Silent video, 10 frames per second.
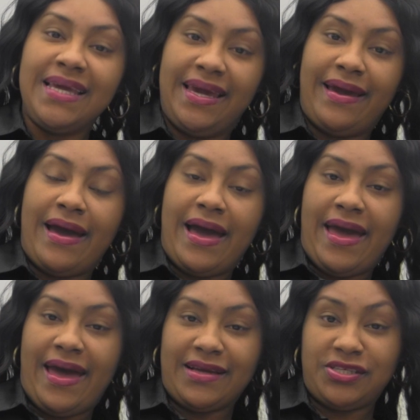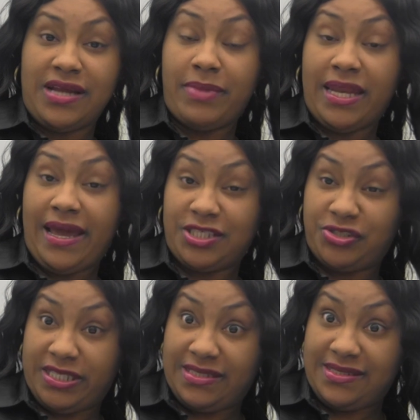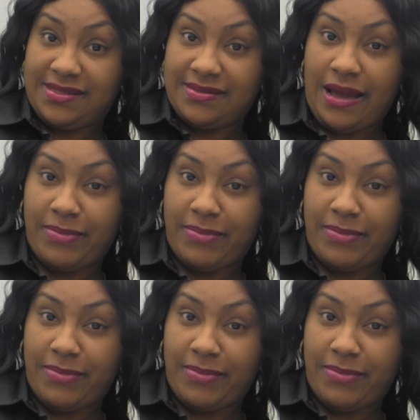Yeah, actually, I'm an actress.